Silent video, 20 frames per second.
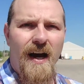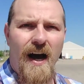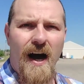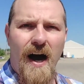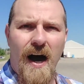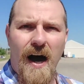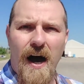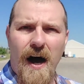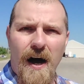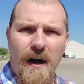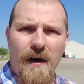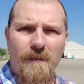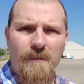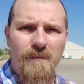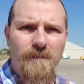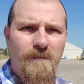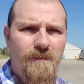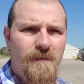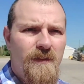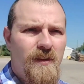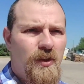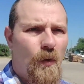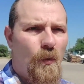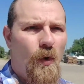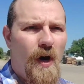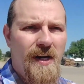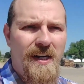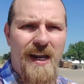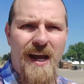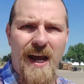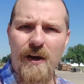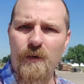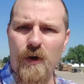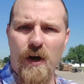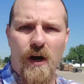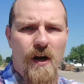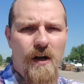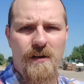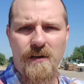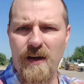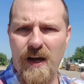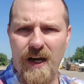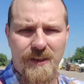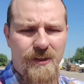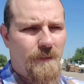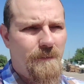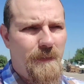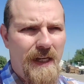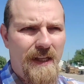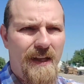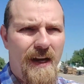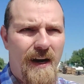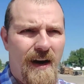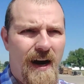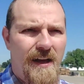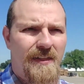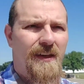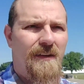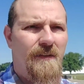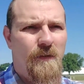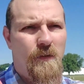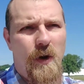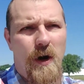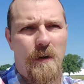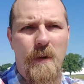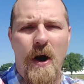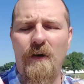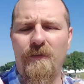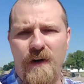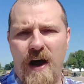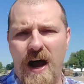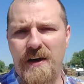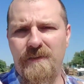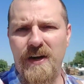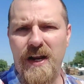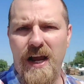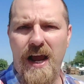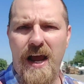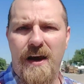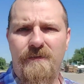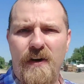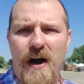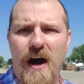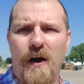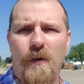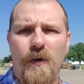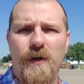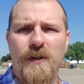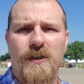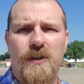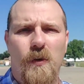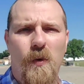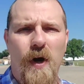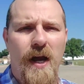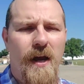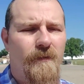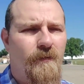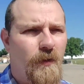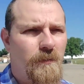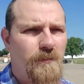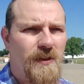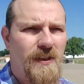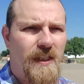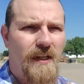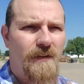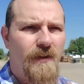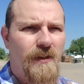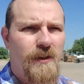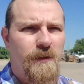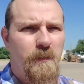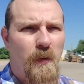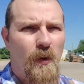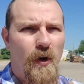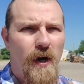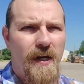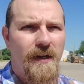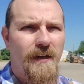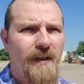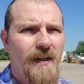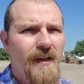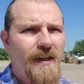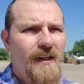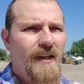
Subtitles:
It's a one-day run. I should be there. I think we're about 5.5 hours away from Stevens Point.